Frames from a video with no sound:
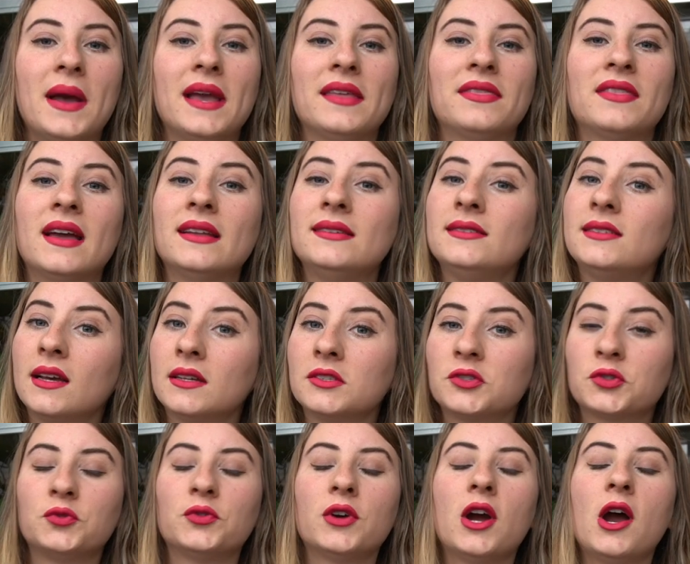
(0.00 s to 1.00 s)
python
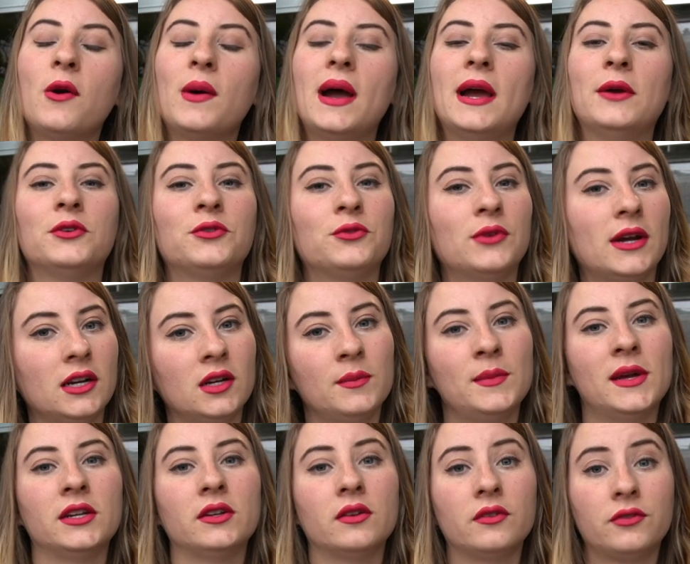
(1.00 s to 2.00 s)
does grow, I would
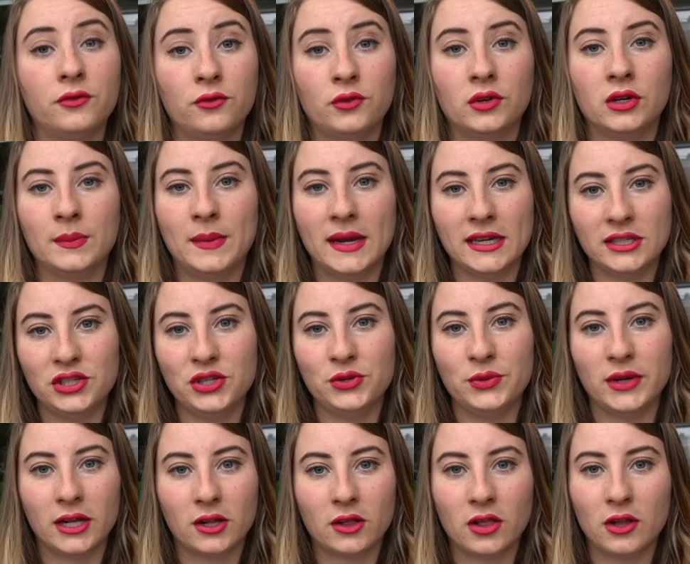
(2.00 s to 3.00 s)
recommend a 4x2